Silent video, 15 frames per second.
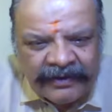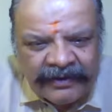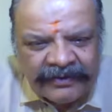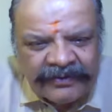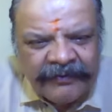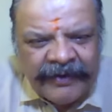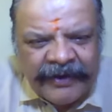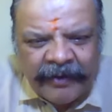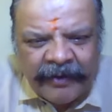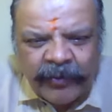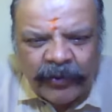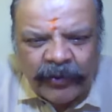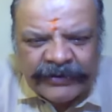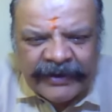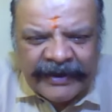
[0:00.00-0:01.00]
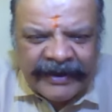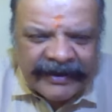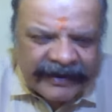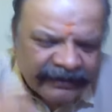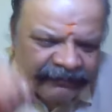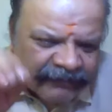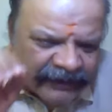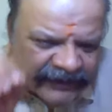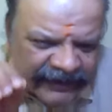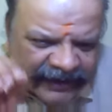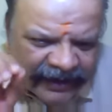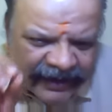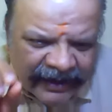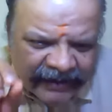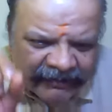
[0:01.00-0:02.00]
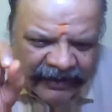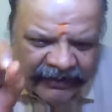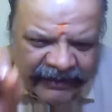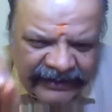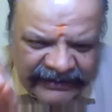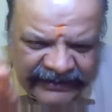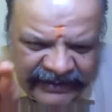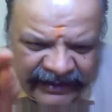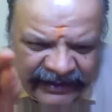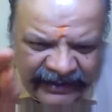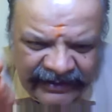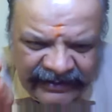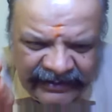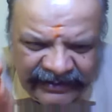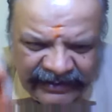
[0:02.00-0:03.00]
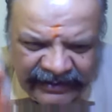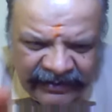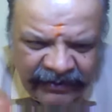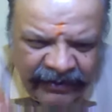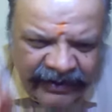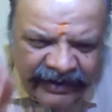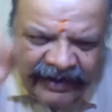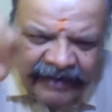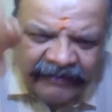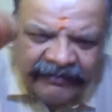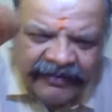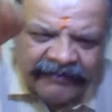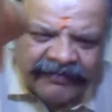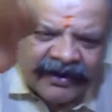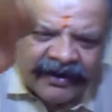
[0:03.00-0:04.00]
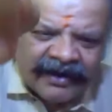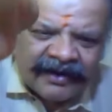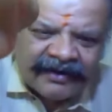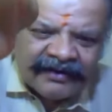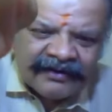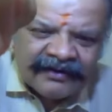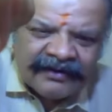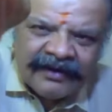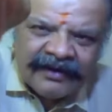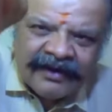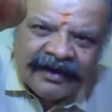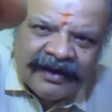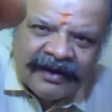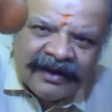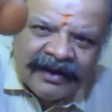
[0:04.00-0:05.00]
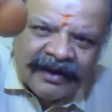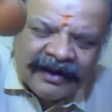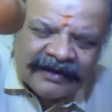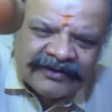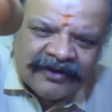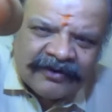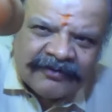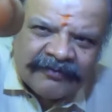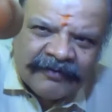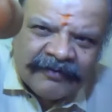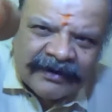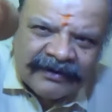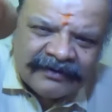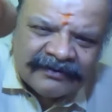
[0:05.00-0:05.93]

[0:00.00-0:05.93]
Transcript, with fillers: So when you are pushing it at one third level, you can see your every finger has got one.